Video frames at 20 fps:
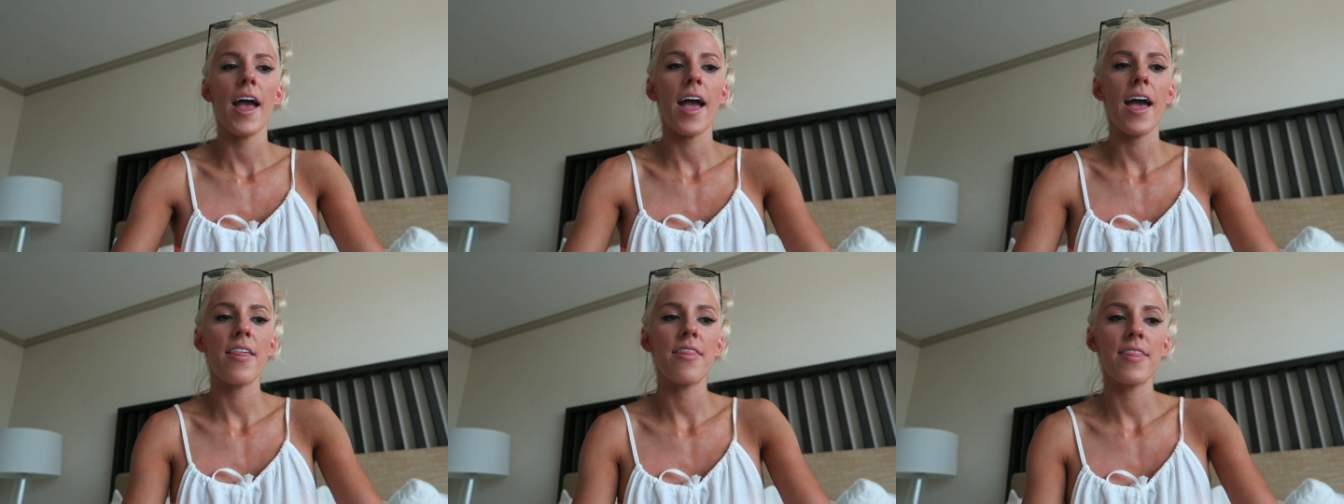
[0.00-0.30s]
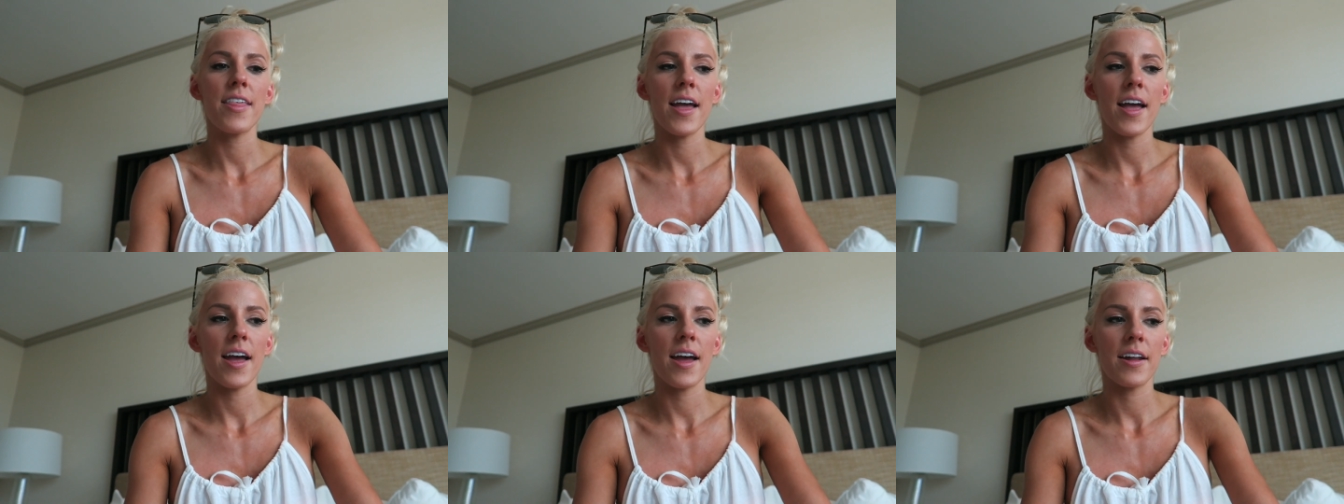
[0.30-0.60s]

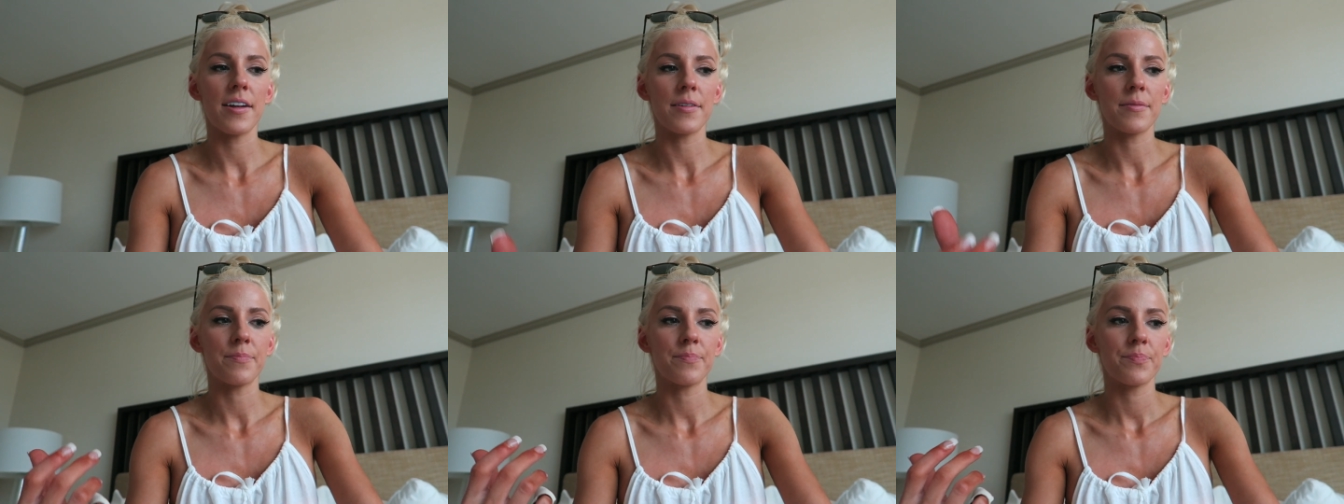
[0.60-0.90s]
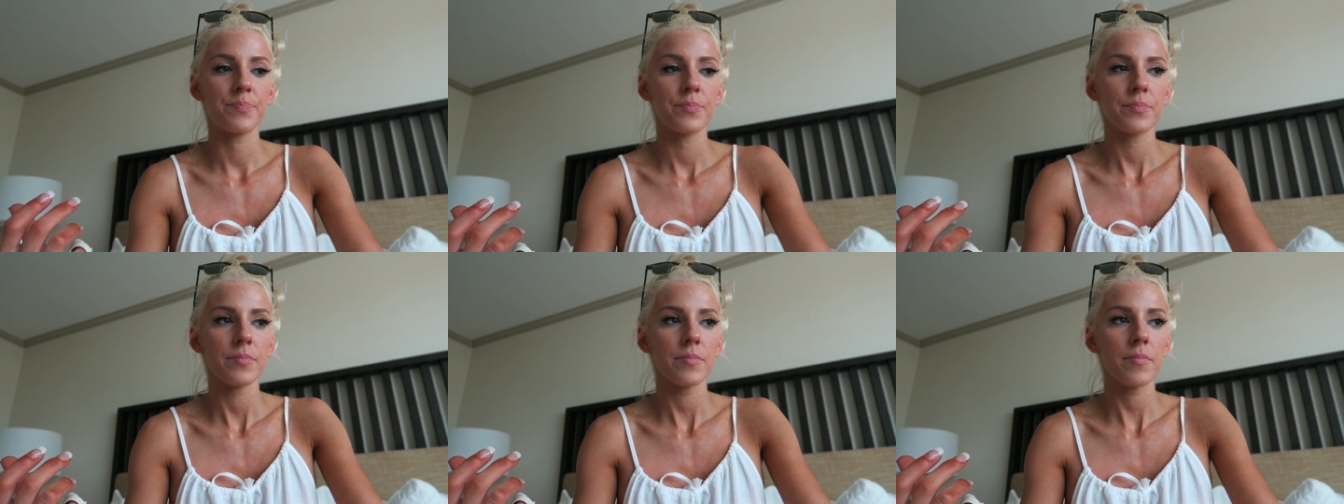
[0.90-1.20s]
And then
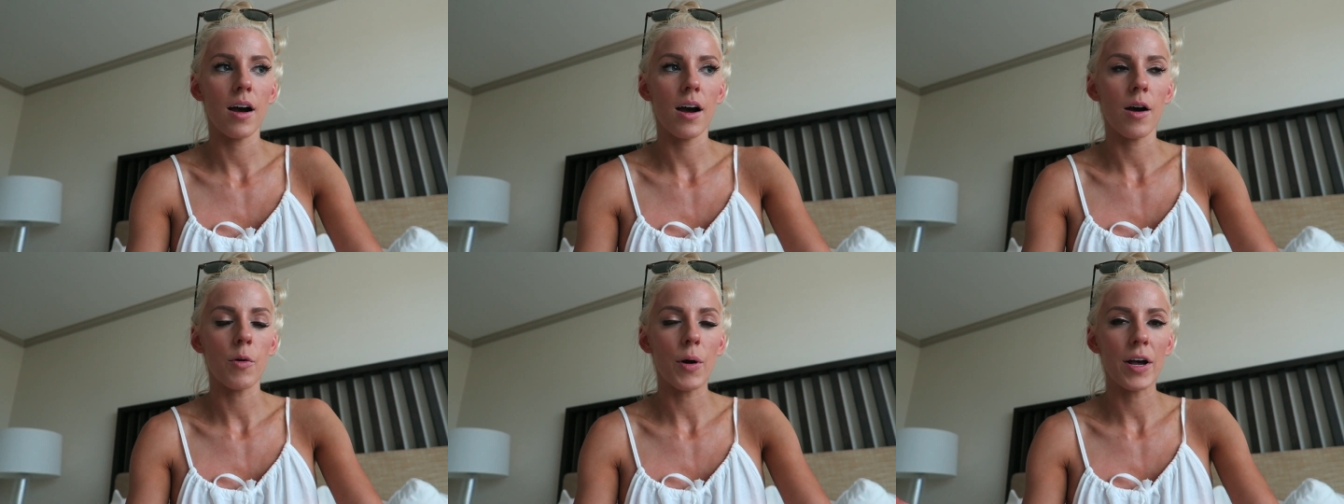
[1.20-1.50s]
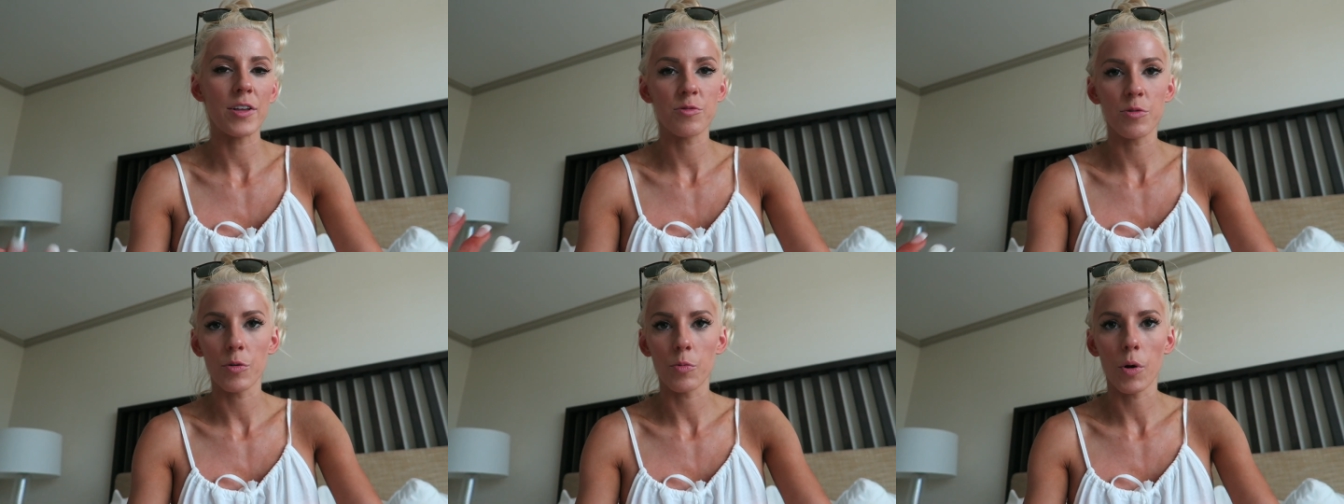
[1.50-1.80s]
uh,
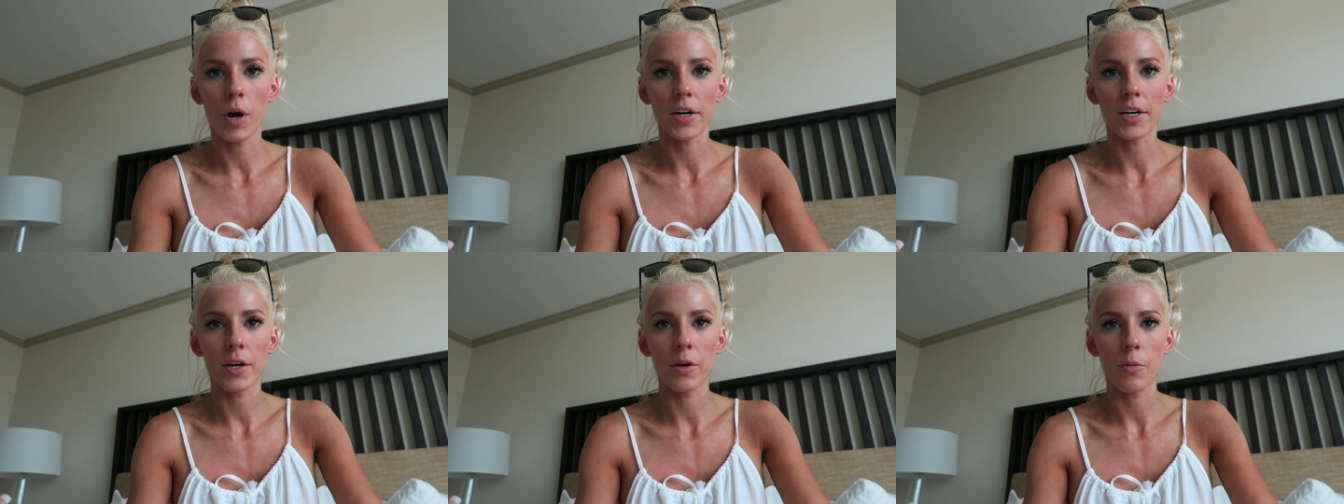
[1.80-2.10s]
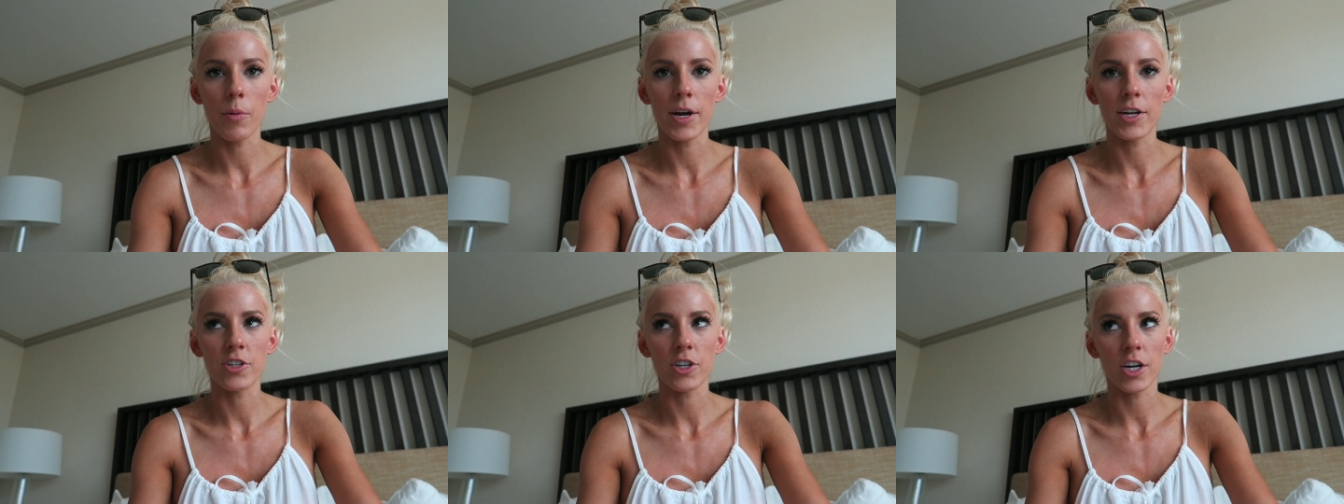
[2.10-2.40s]
as we were walking
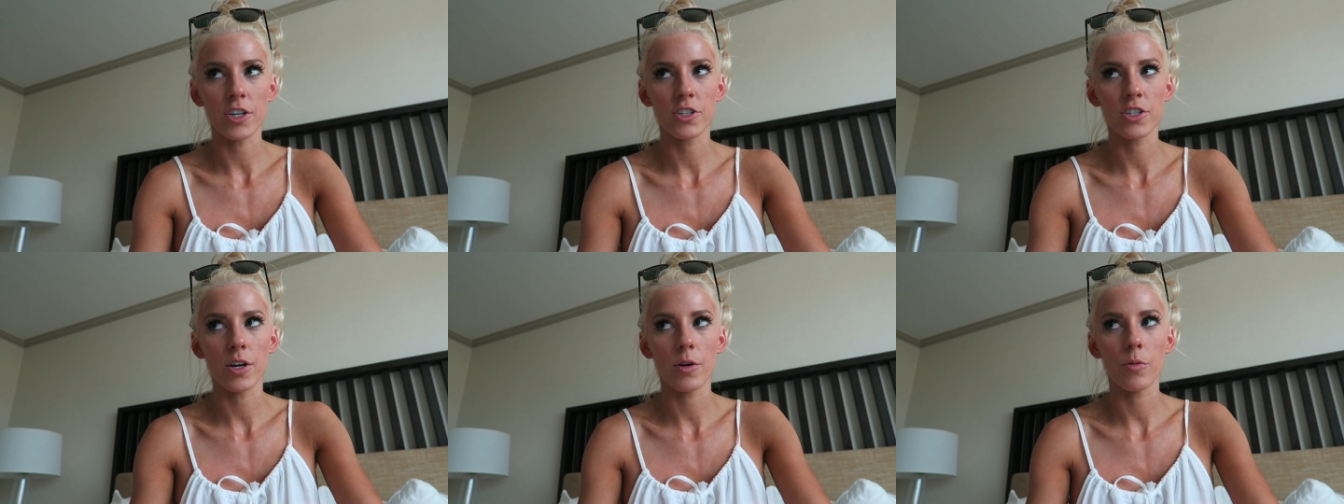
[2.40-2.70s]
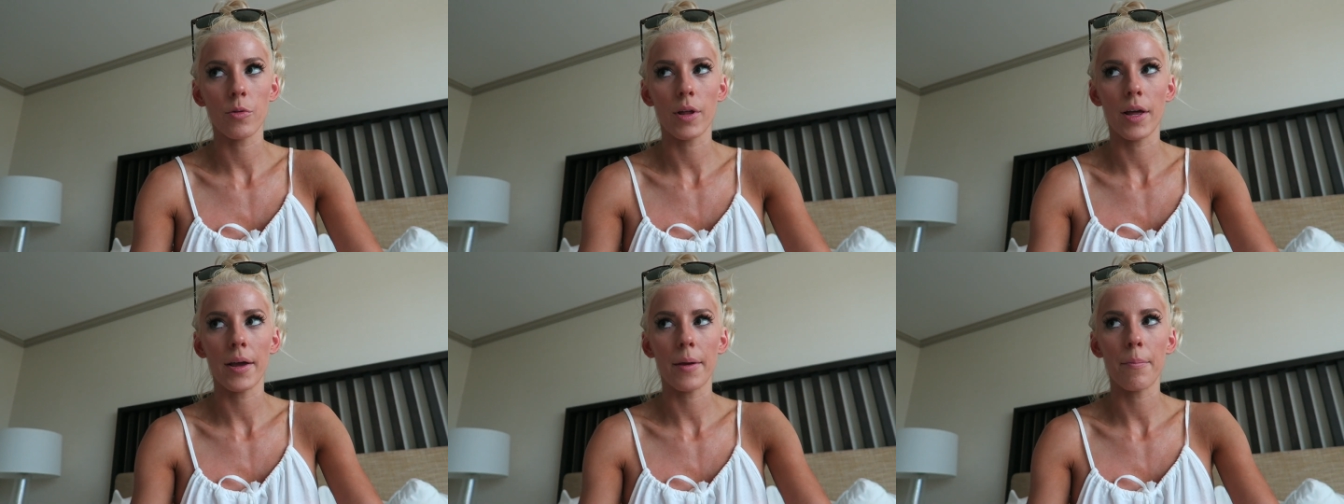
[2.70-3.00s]
away, Josh and I
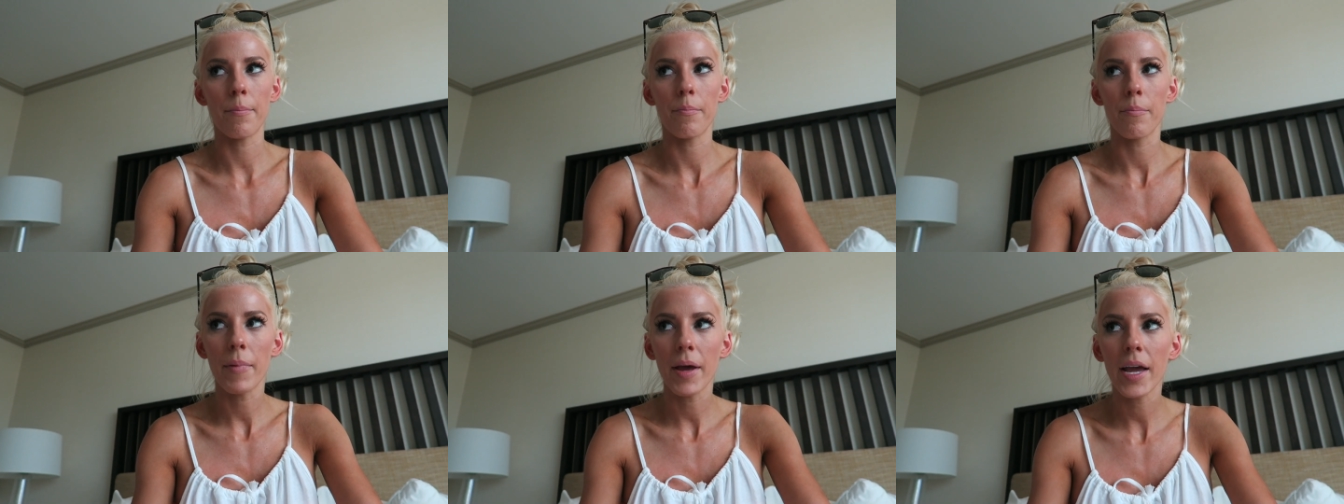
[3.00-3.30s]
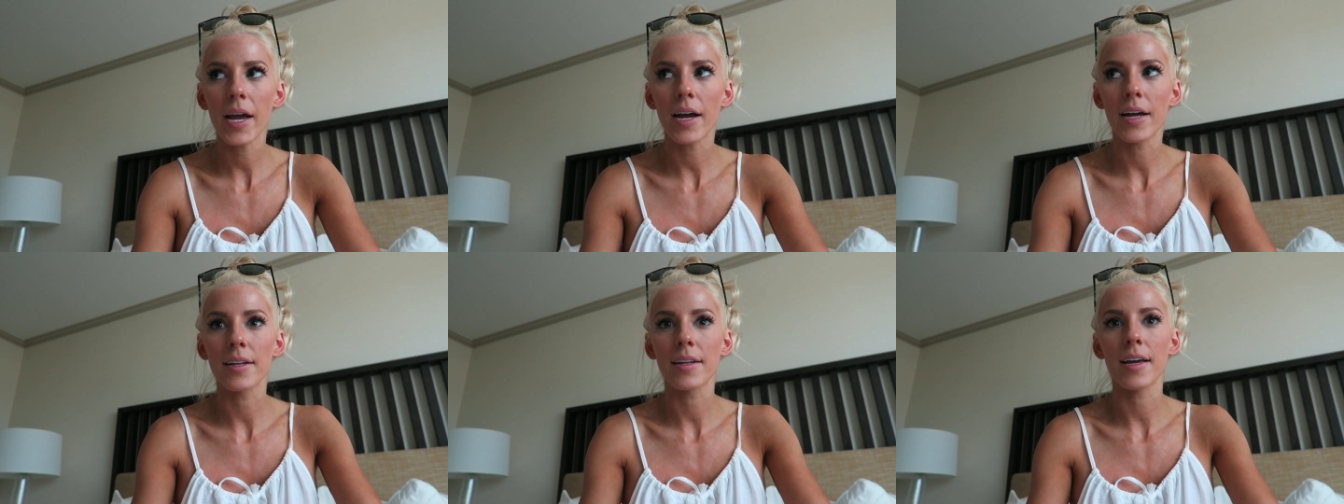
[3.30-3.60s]
were like,
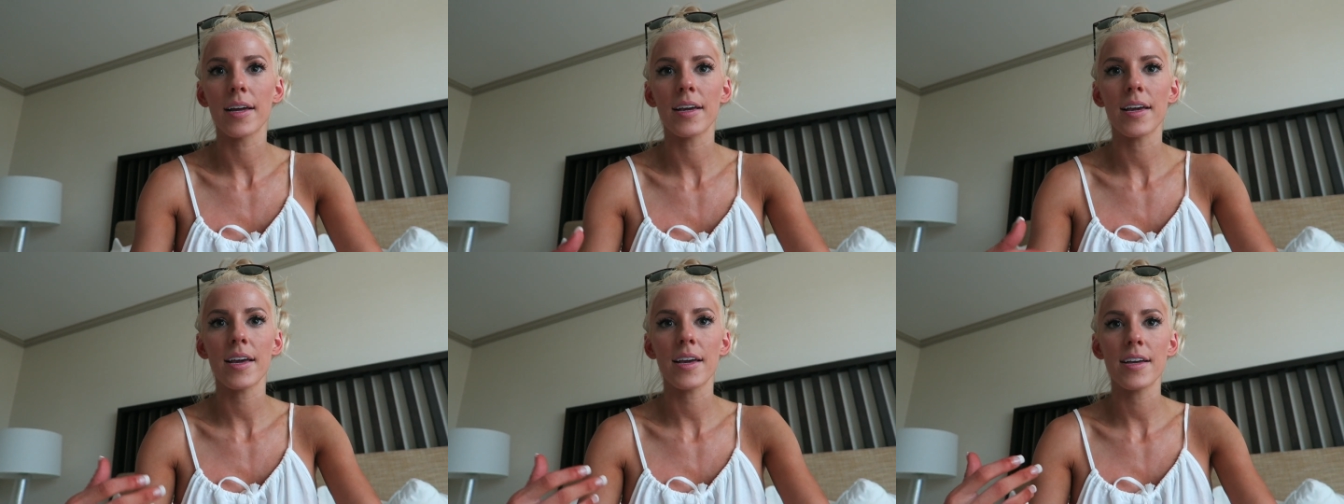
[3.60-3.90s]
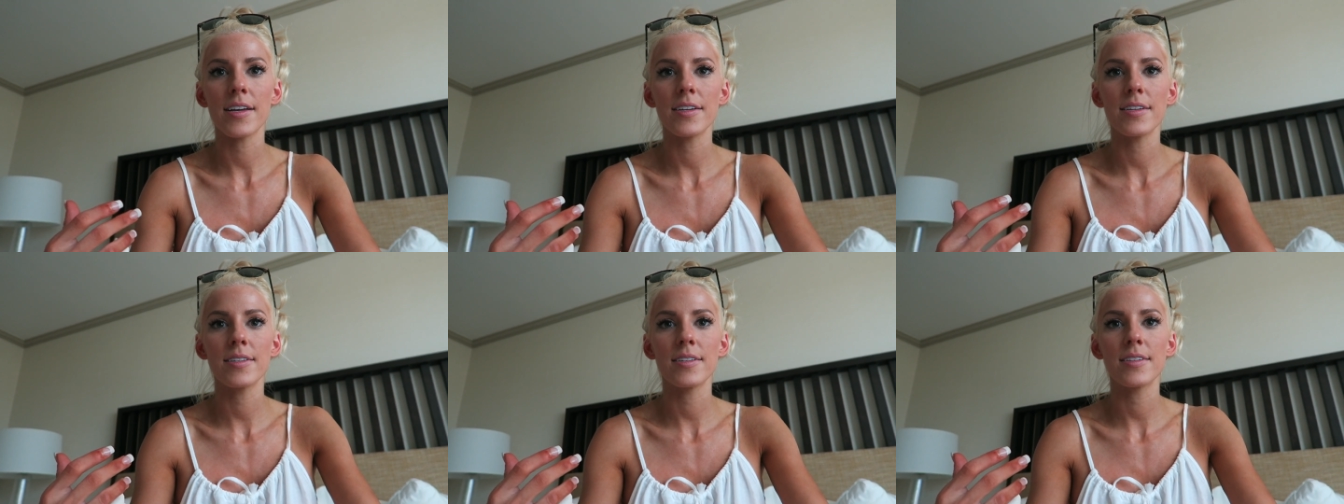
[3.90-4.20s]
man, like
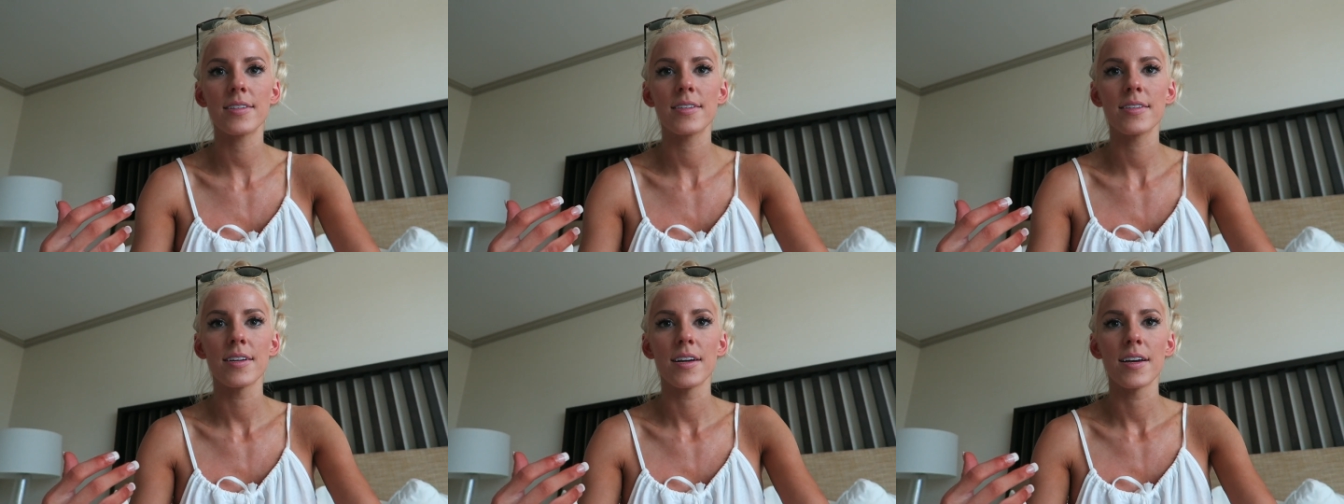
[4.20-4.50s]
his